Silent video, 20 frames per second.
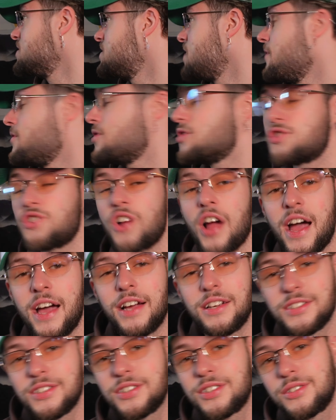7
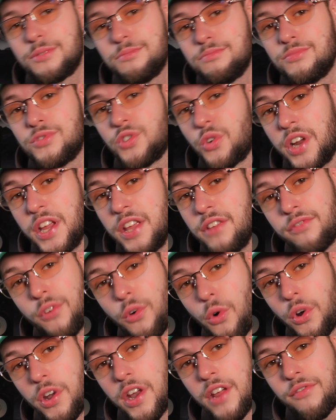tracks,
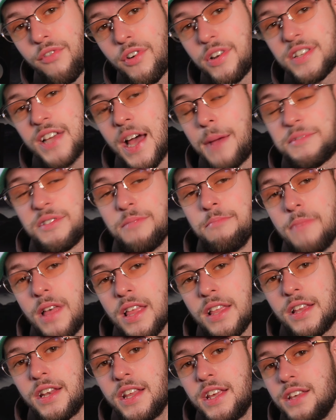3-4 different types of
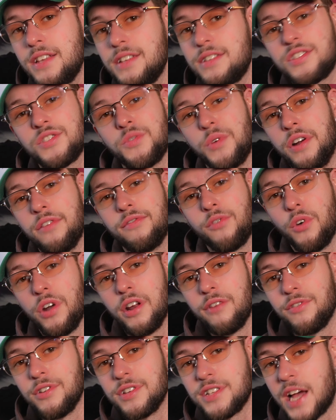melodies, 3 or 4
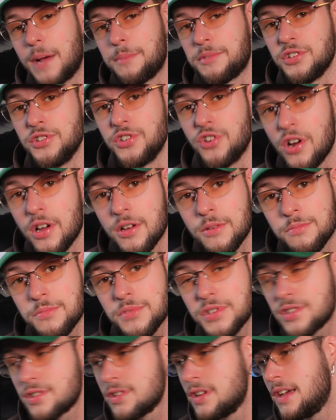different types of
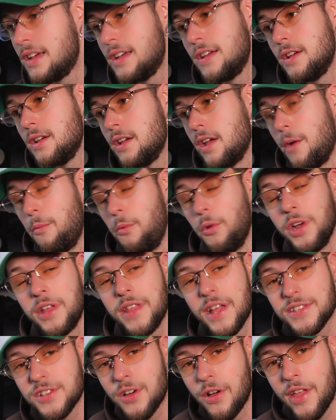drums, and really
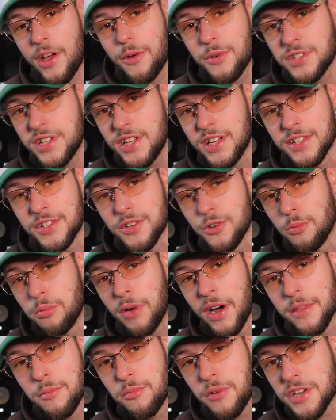that's all that was needed to
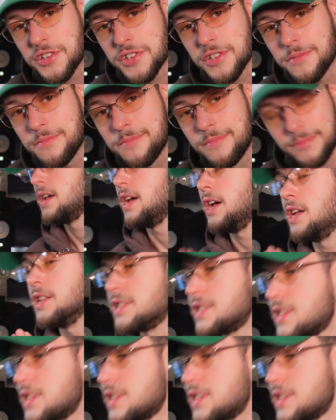apply the pressure. And